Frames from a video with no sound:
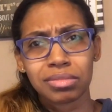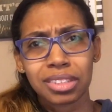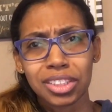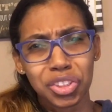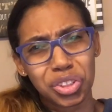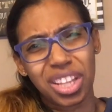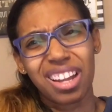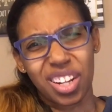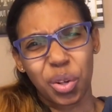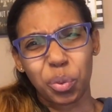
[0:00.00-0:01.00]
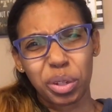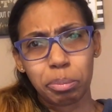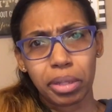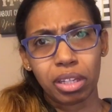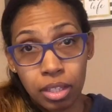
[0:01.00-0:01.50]
it's just kind of
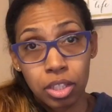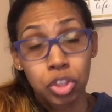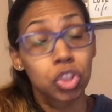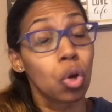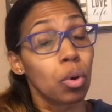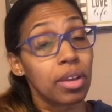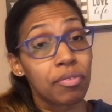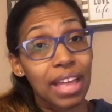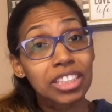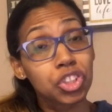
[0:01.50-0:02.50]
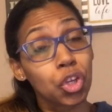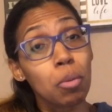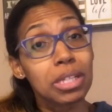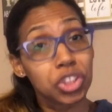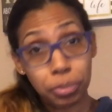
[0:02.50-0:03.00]
creepy. So if that's
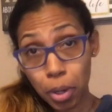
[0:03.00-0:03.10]
you, Mr.